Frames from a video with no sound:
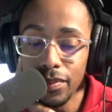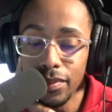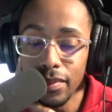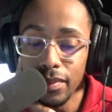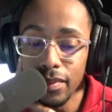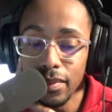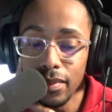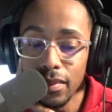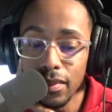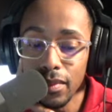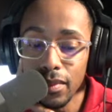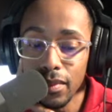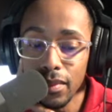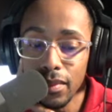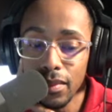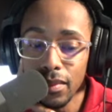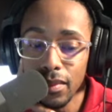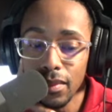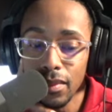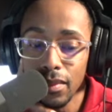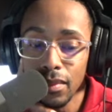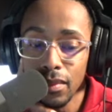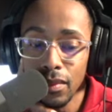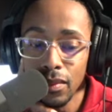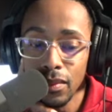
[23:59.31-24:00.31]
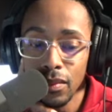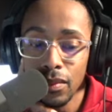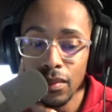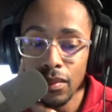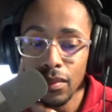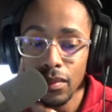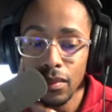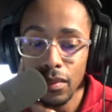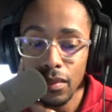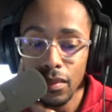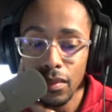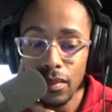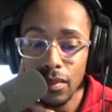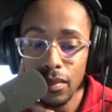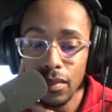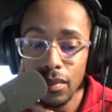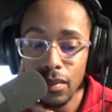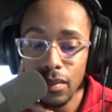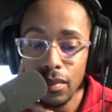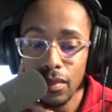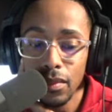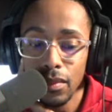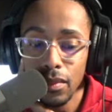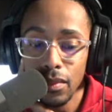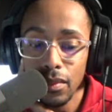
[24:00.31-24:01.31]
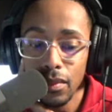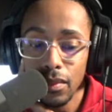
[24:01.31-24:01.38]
No words are spoken by the person on screen.